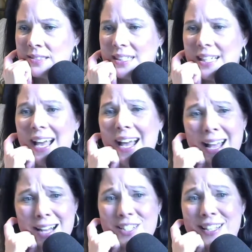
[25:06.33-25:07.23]
Yeah,
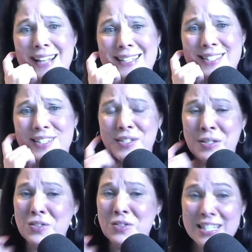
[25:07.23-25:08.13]
Ashley, I did
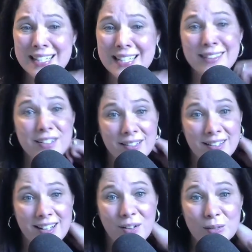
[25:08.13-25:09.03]
too. She did look a
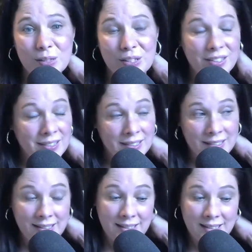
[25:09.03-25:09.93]
lot older.
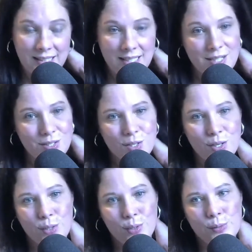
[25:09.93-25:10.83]

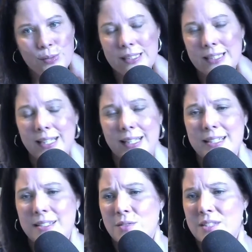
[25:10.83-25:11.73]
So, yeah,
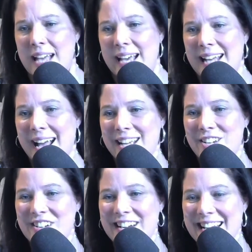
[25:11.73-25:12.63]
it's so sad. Hi,
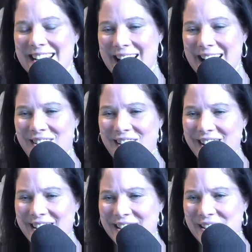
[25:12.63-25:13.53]
Craig. How
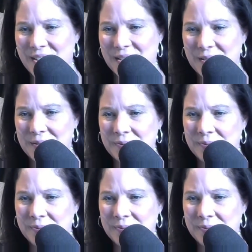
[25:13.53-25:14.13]
are you?